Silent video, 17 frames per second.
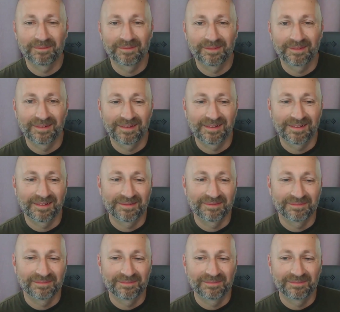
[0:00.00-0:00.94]

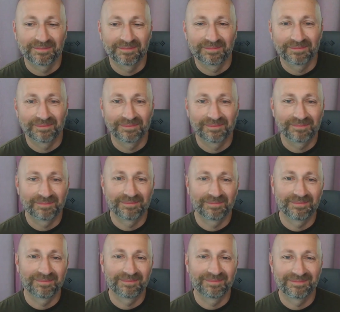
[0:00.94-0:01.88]

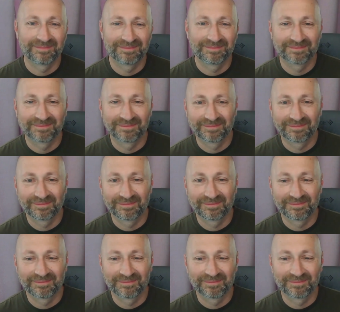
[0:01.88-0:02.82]

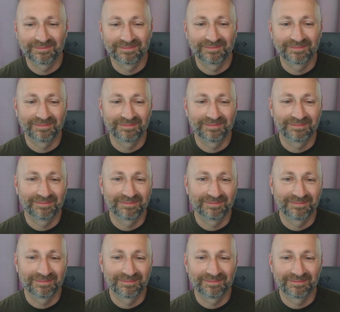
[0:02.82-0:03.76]

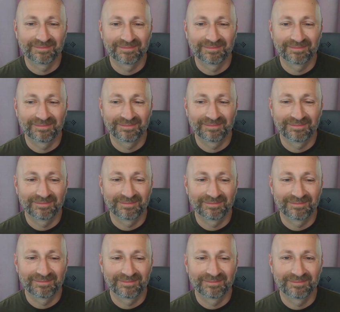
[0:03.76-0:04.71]

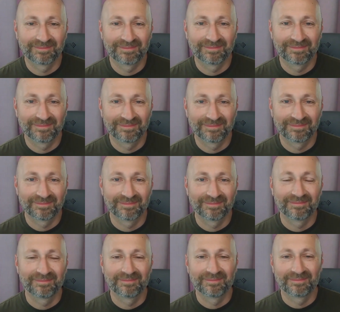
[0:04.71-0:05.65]

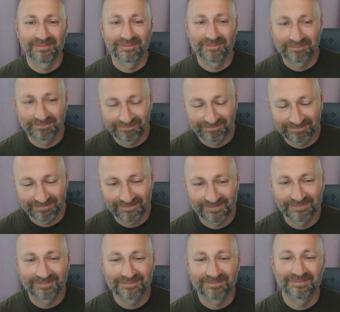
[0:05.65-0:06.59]

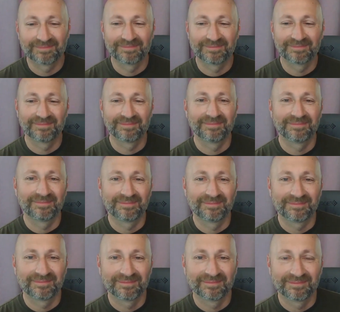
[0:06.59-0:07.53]

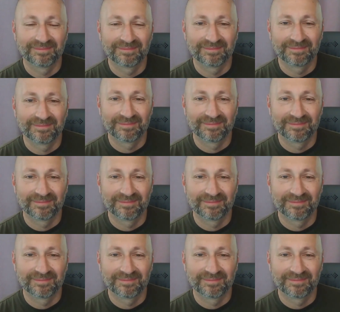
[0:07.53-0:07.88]
[no speech]